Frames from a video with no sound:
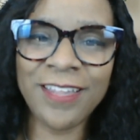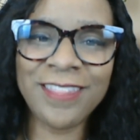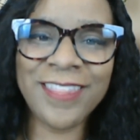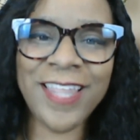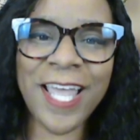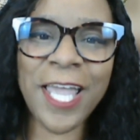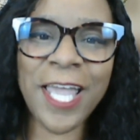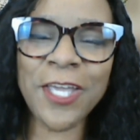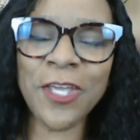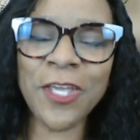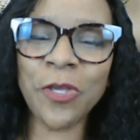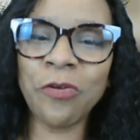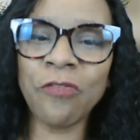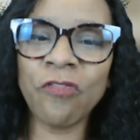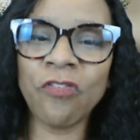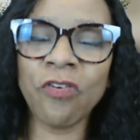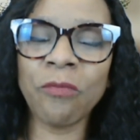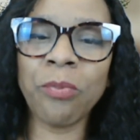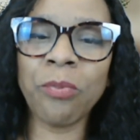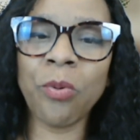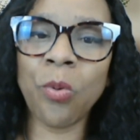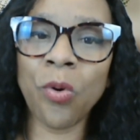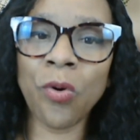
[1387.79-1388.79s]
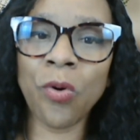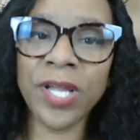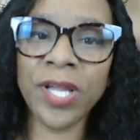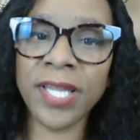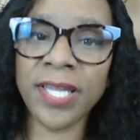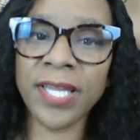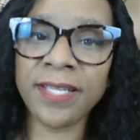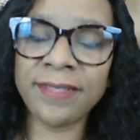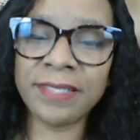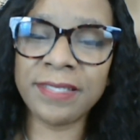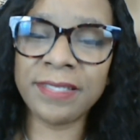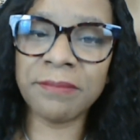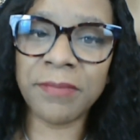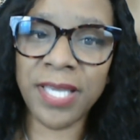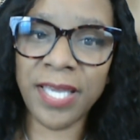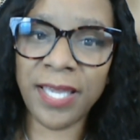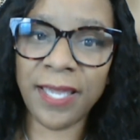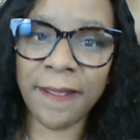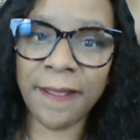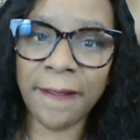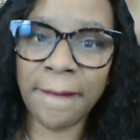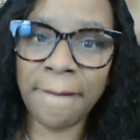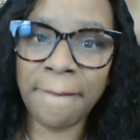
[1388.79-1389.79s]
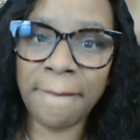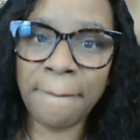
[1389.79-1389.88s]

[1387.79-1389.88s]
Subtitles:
Thank you for pouring into me.